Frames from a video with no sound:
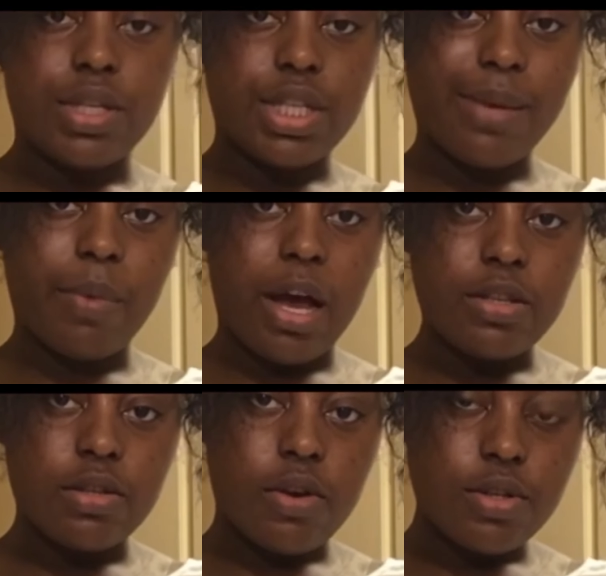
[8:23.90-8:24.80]
type of hot
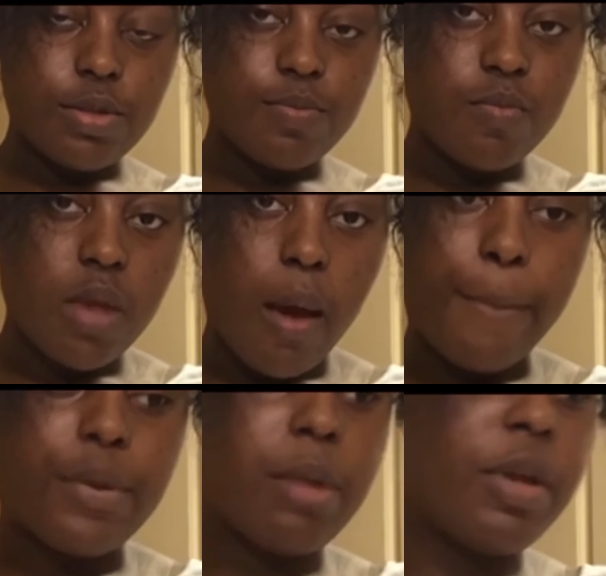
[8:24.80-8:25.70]
sauce,
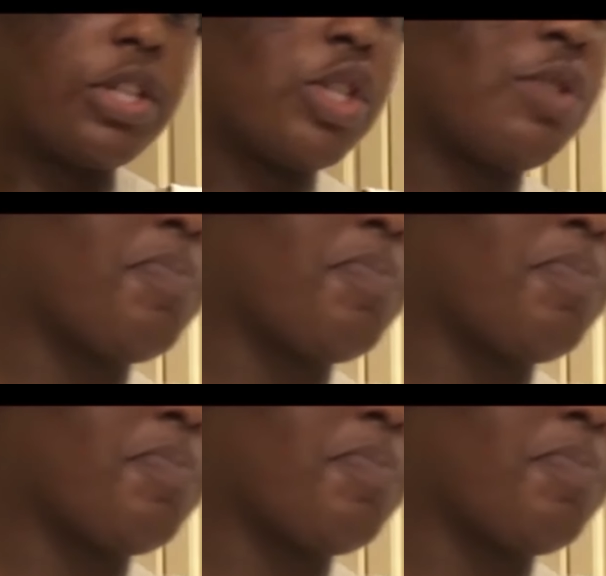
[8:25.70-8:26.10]
but I'm Haitian.